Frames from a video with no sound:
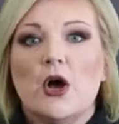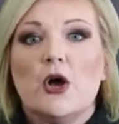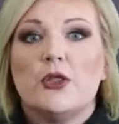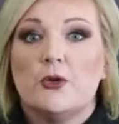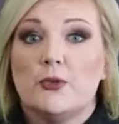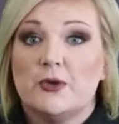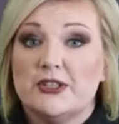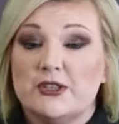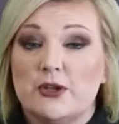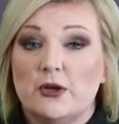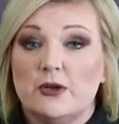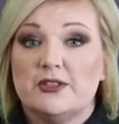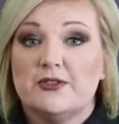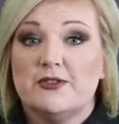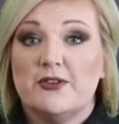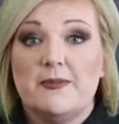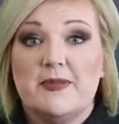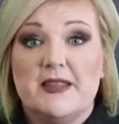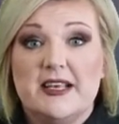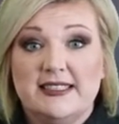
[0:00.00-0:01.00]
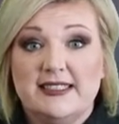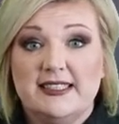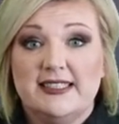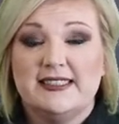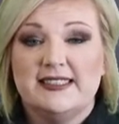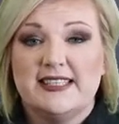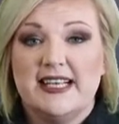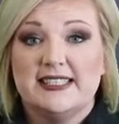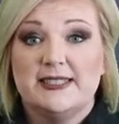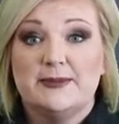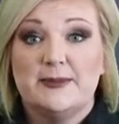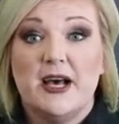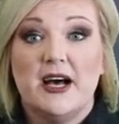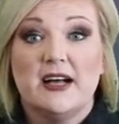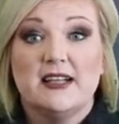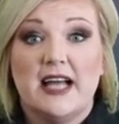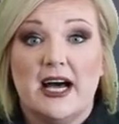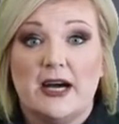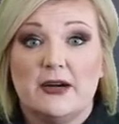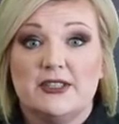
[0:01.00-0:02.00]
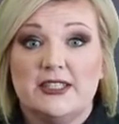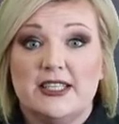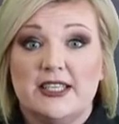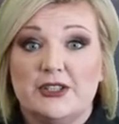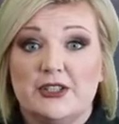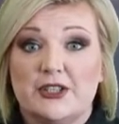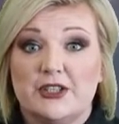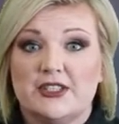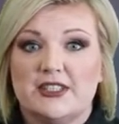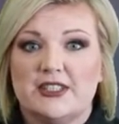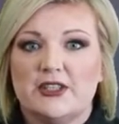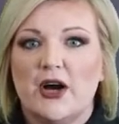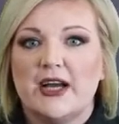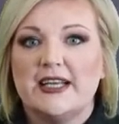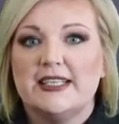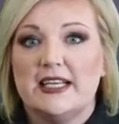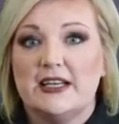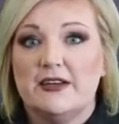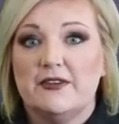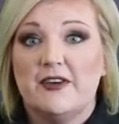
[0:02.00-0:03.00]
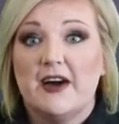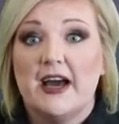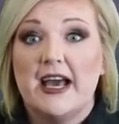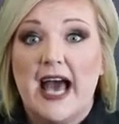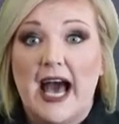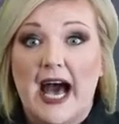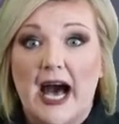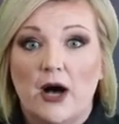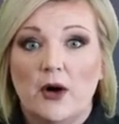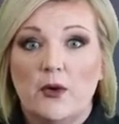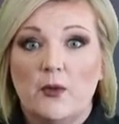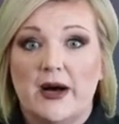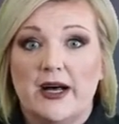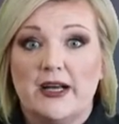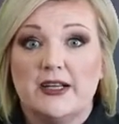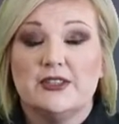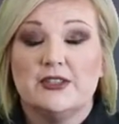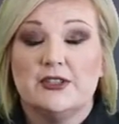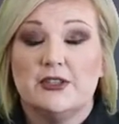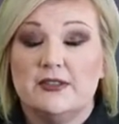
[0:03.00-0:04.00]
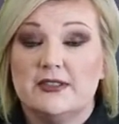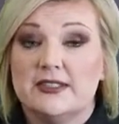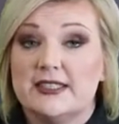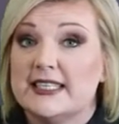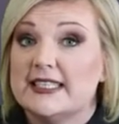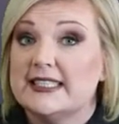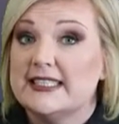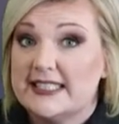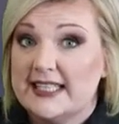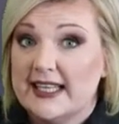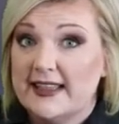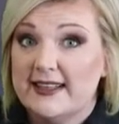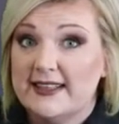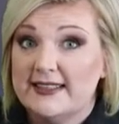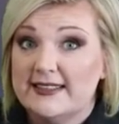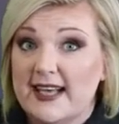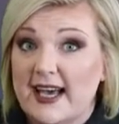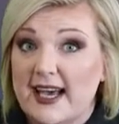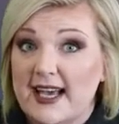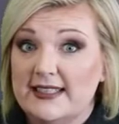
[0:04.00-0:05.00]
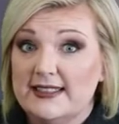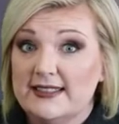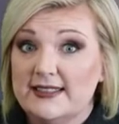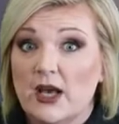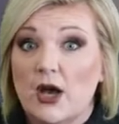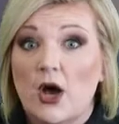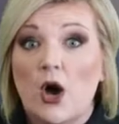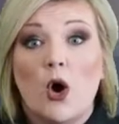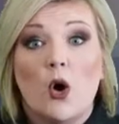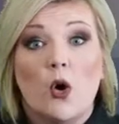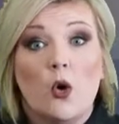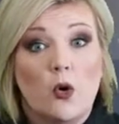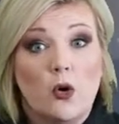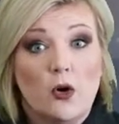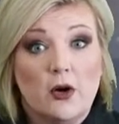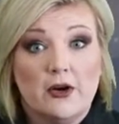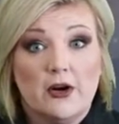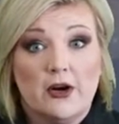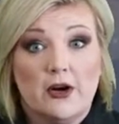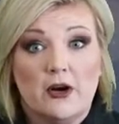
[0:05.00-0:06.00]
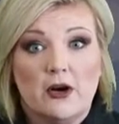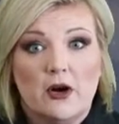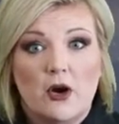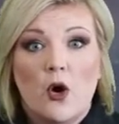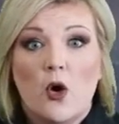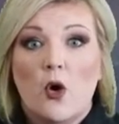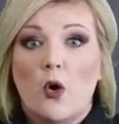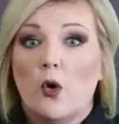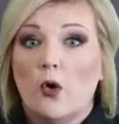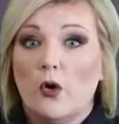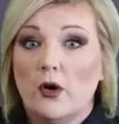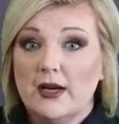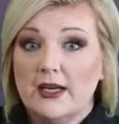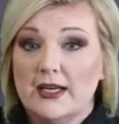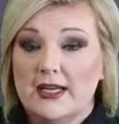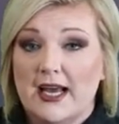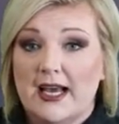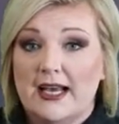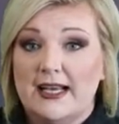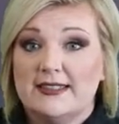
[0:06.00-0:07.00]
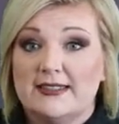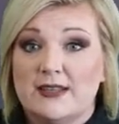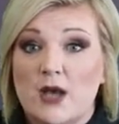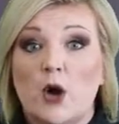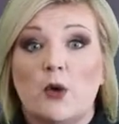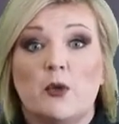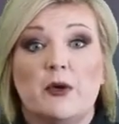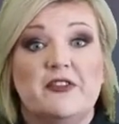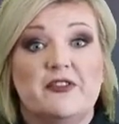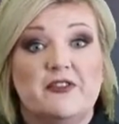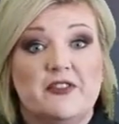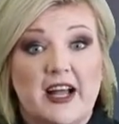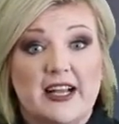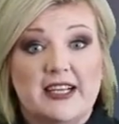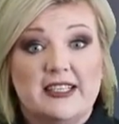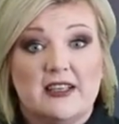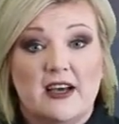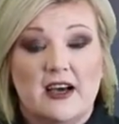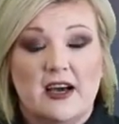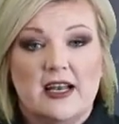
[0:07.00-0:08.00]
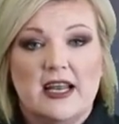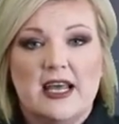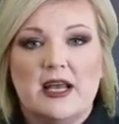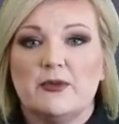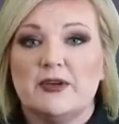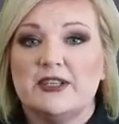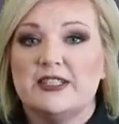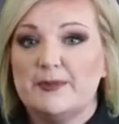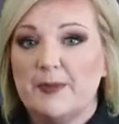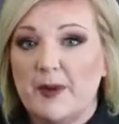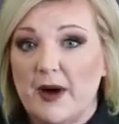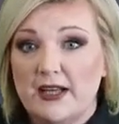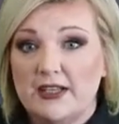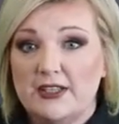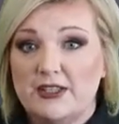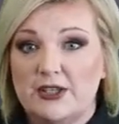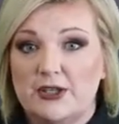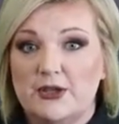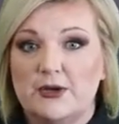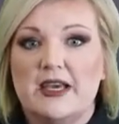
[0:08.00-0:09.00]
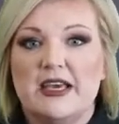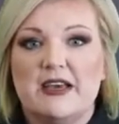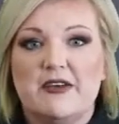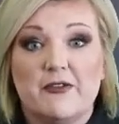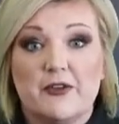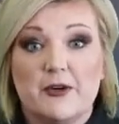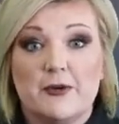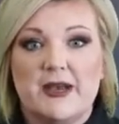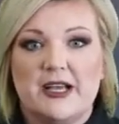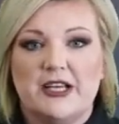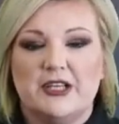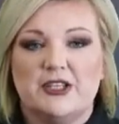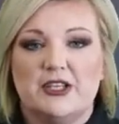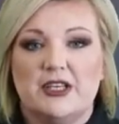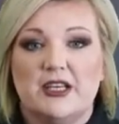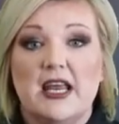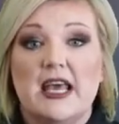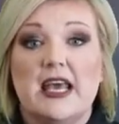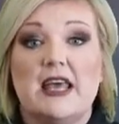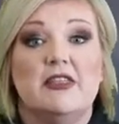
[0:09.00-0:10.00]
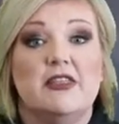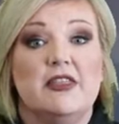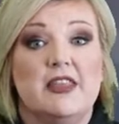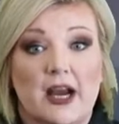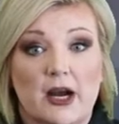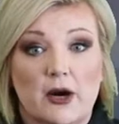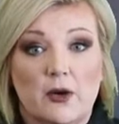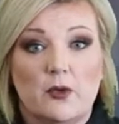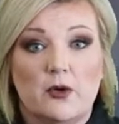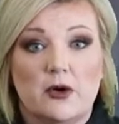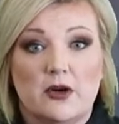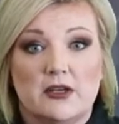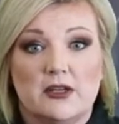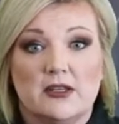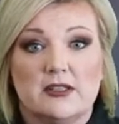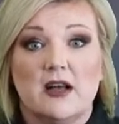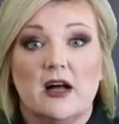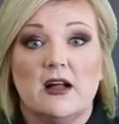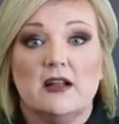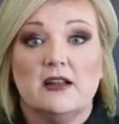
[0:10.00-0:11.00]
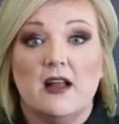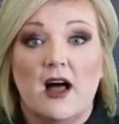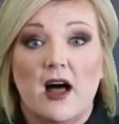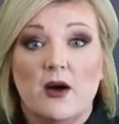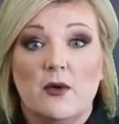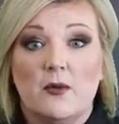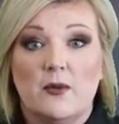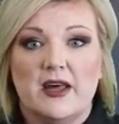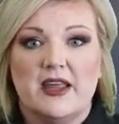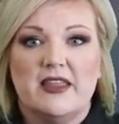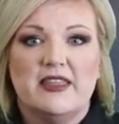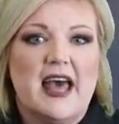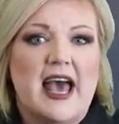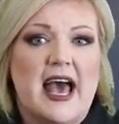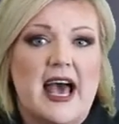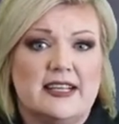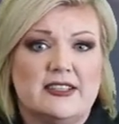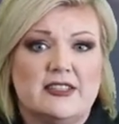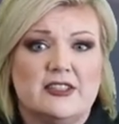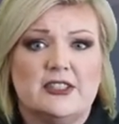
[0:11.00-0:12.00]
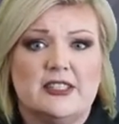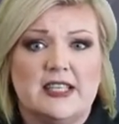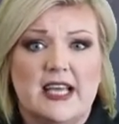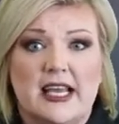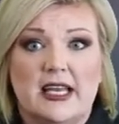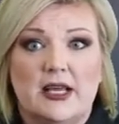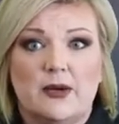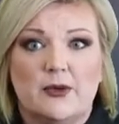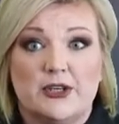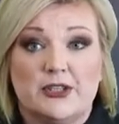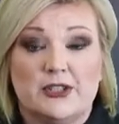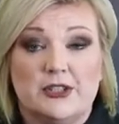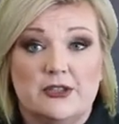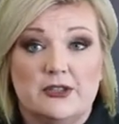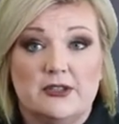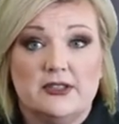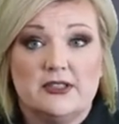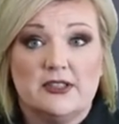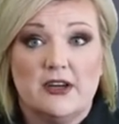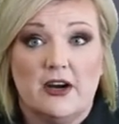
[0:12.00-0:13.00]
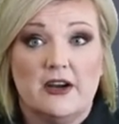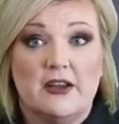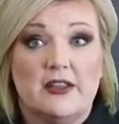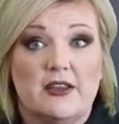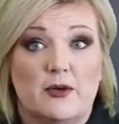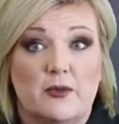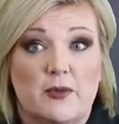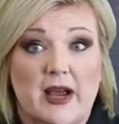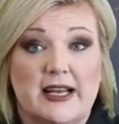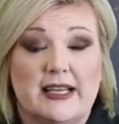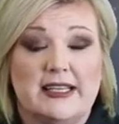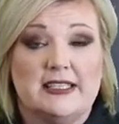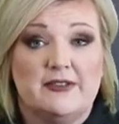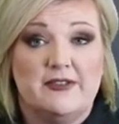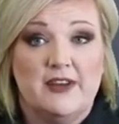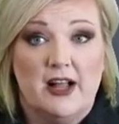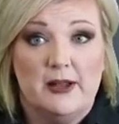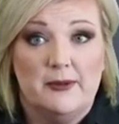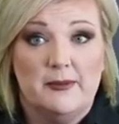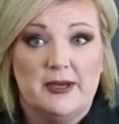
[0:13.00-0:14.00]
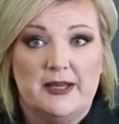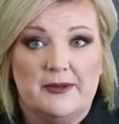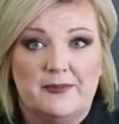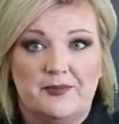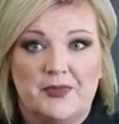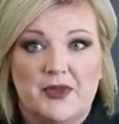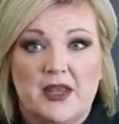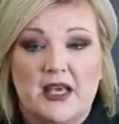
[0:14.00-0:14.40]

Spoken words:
The results from this assessment allow teachers to identify how well students can synthesize, order, organize, reflect on, and respond to information in their world, along with ascertaining where students are in their writing development.